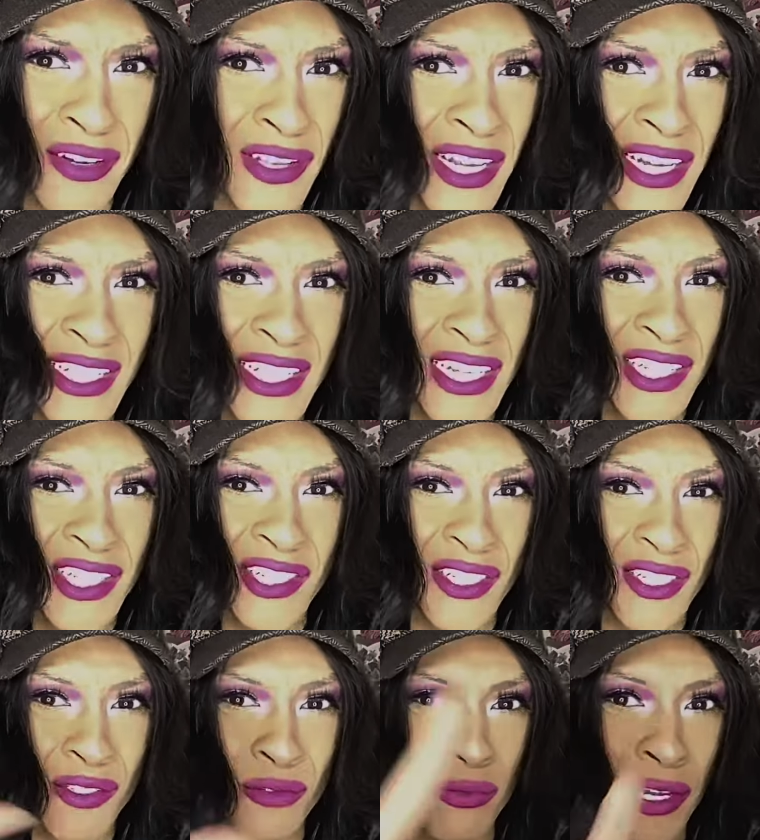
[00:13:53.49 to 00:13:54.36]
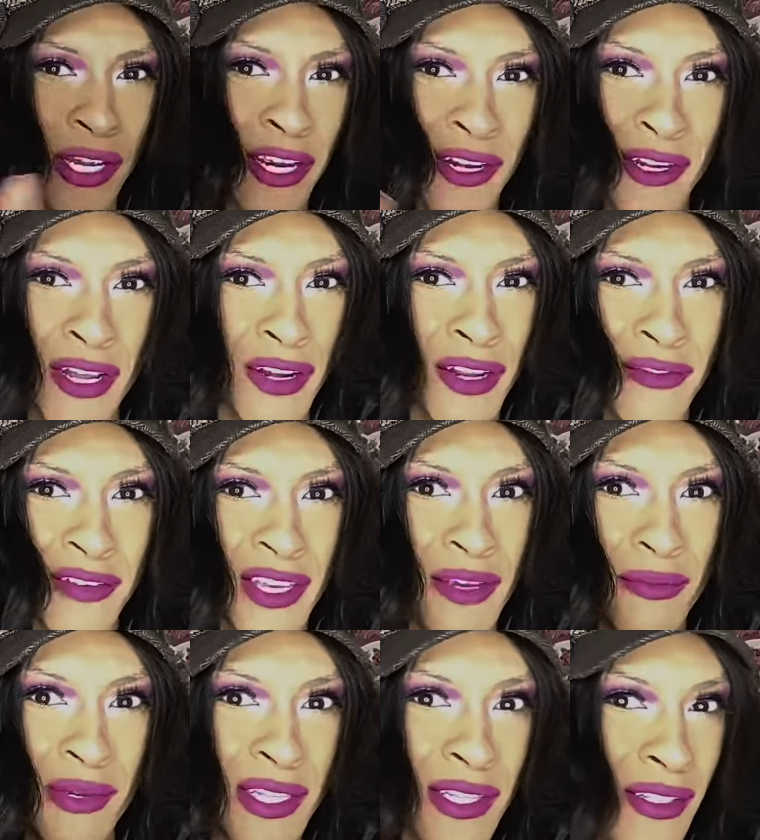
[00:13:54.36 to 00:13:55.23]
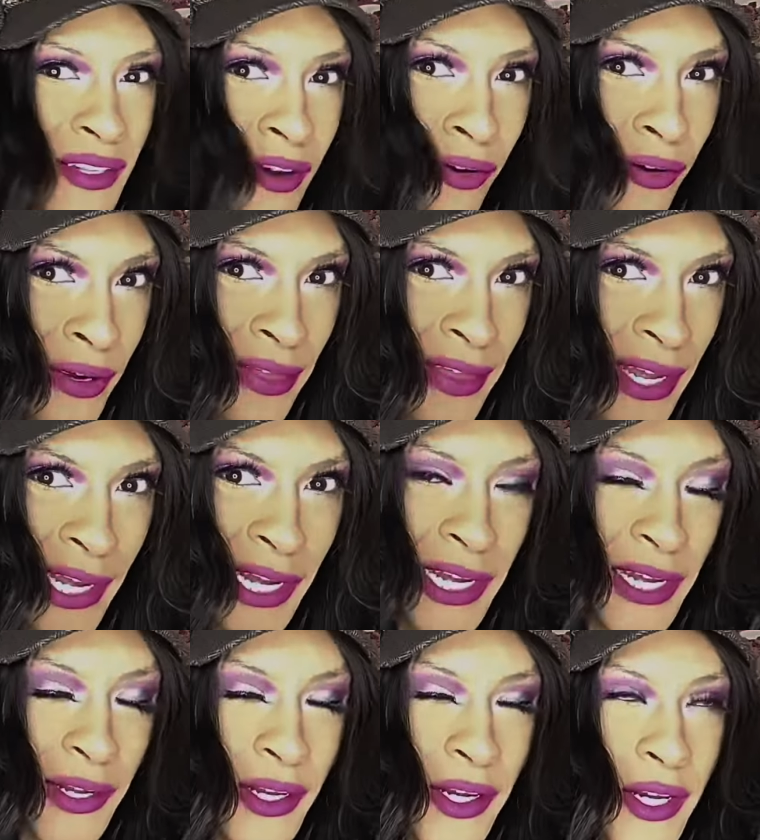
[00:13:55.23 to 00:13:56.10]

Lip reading: Like, that's just weird. Don't even get me on that.